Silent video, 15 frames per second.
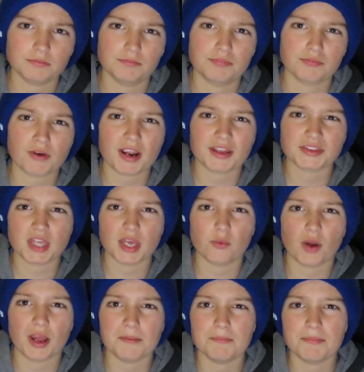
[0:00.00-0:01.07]
bring their
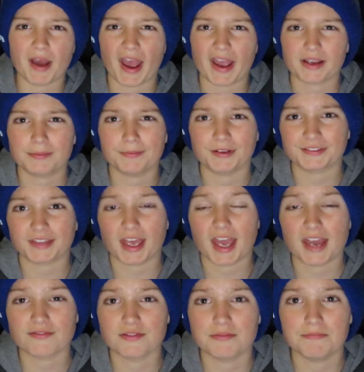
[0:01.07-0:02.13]
way back, but they
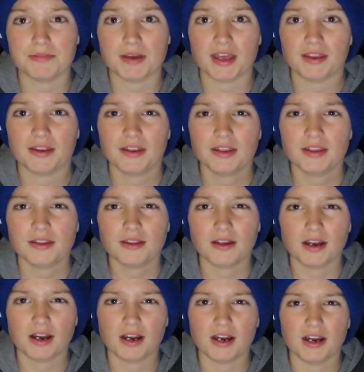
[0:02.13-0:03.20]
haven't bet
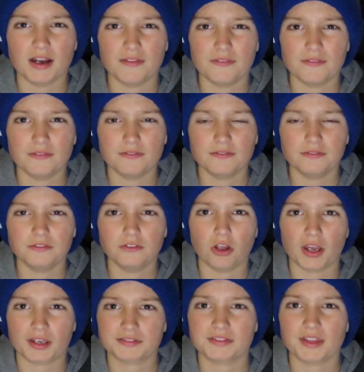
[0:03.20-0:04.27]

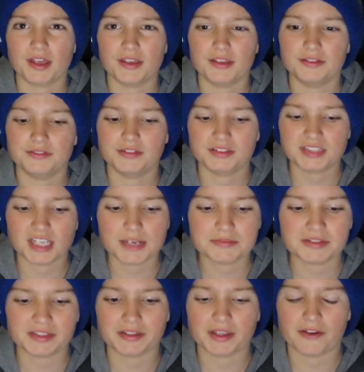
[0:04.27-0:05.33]
the
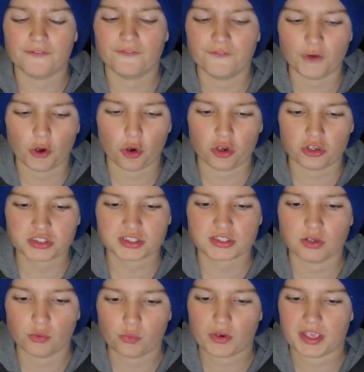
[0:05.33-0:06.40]
teams that they've versed
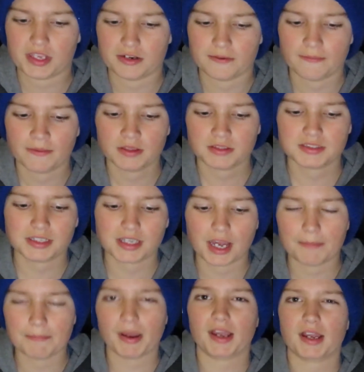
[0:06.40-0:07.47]
to win to
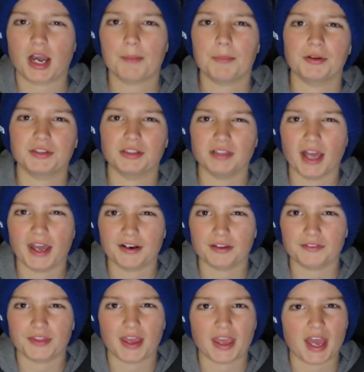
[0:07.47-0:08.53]
come back up on the
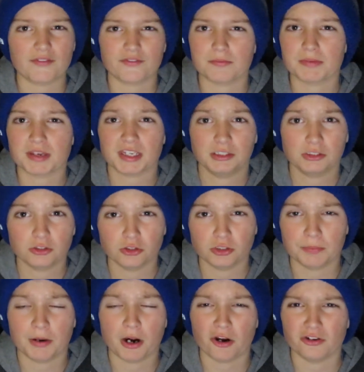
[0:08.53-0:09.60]
ladder. They haven't been good
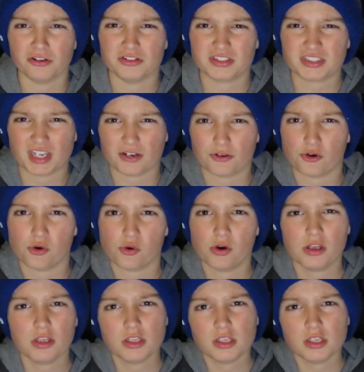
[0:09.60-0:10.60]
opponents at all.